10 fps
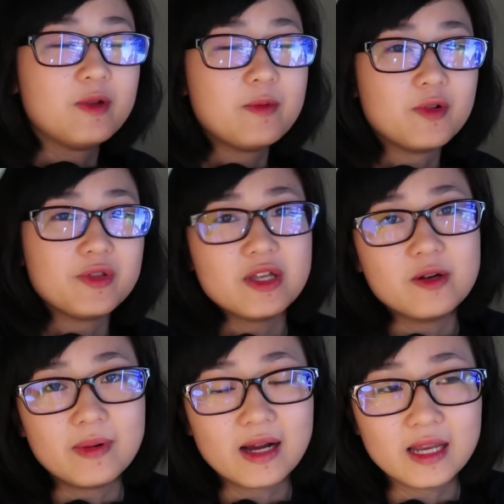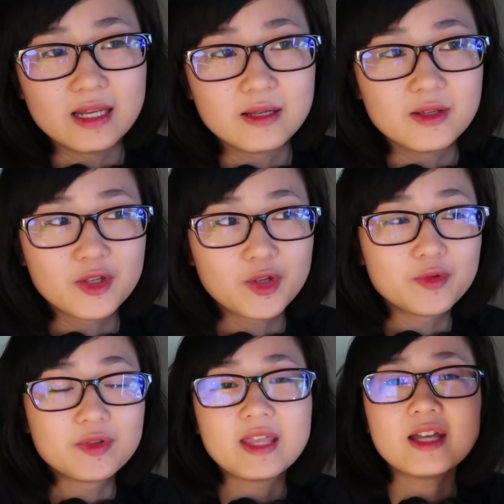people nearby.
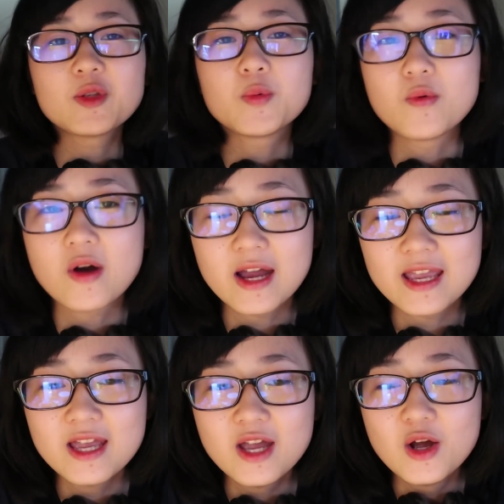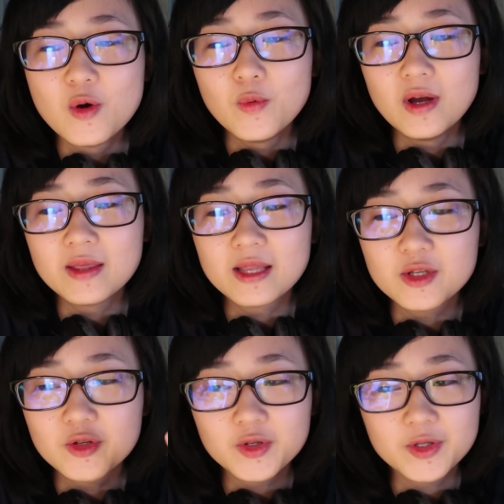So that's why when
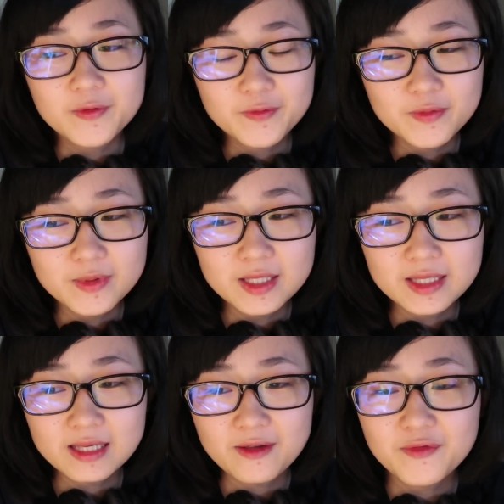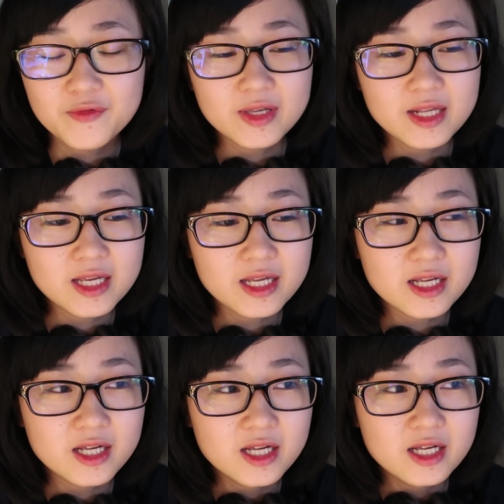like Josefumi is like
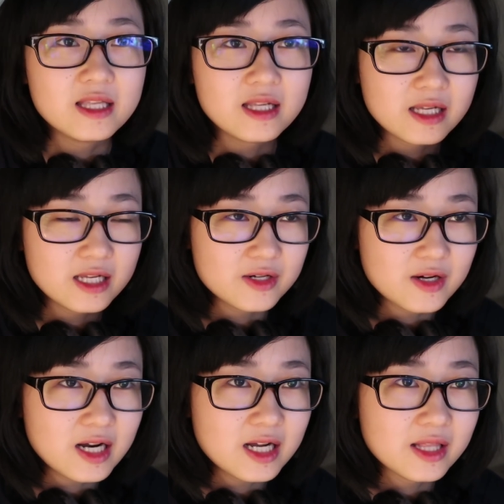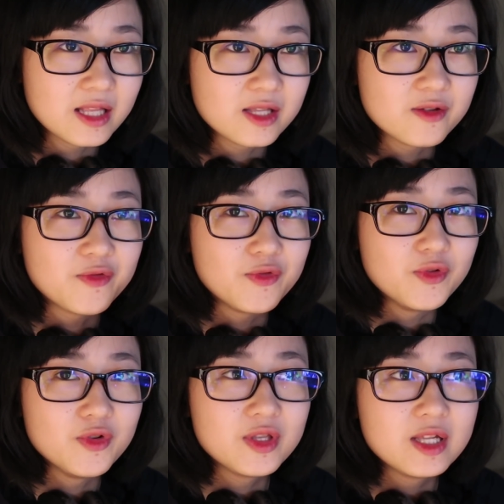feeding Kira like the
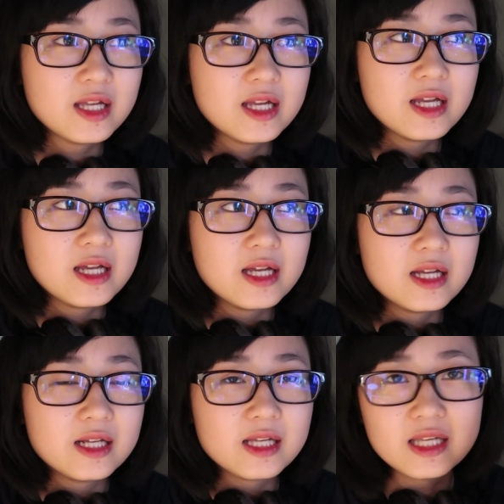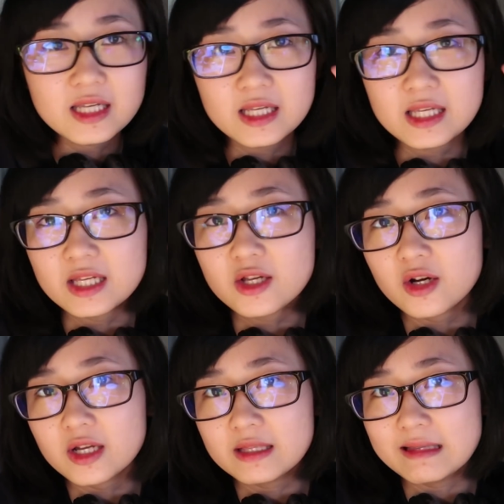fruit, he
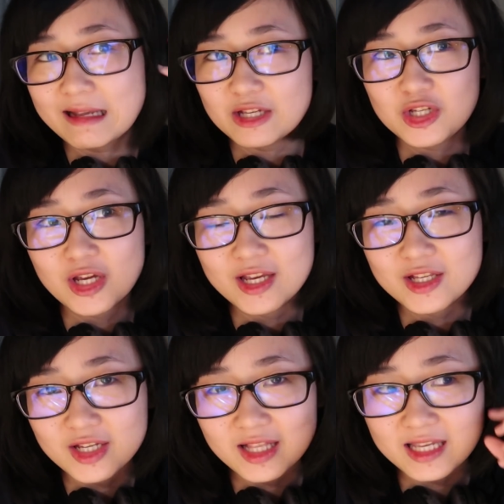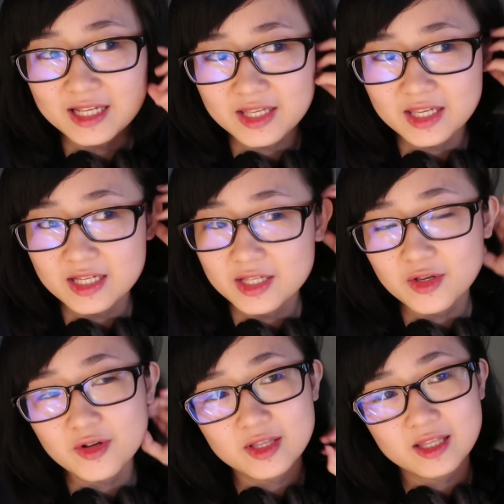got exchanged, like his ears
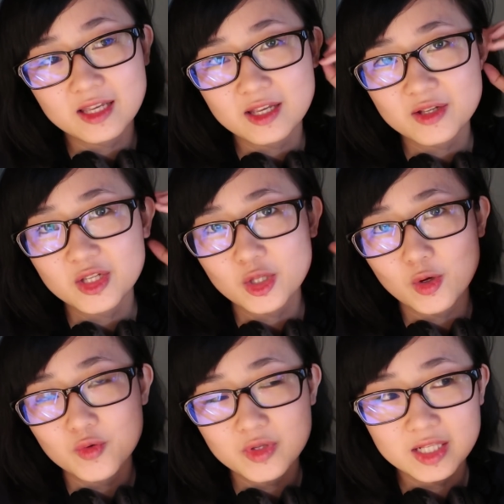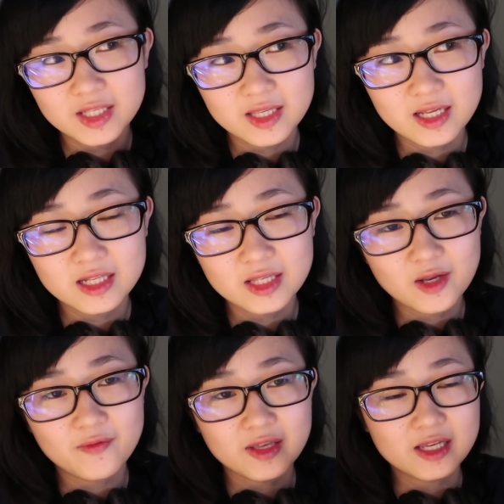got like stoned instead
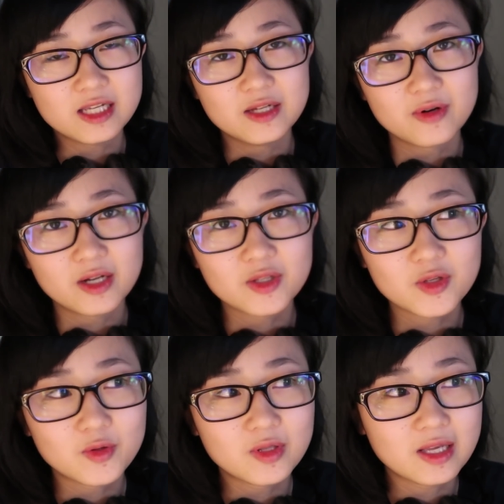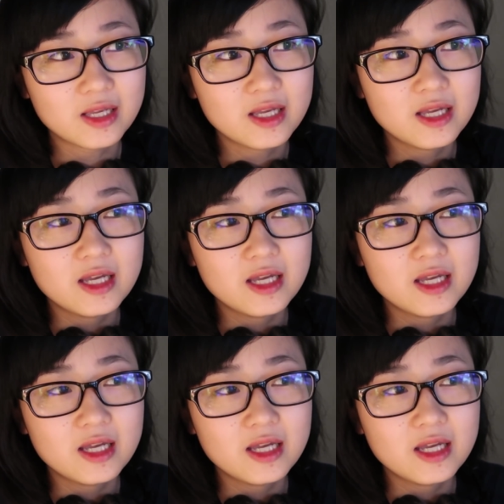of like Kira. So like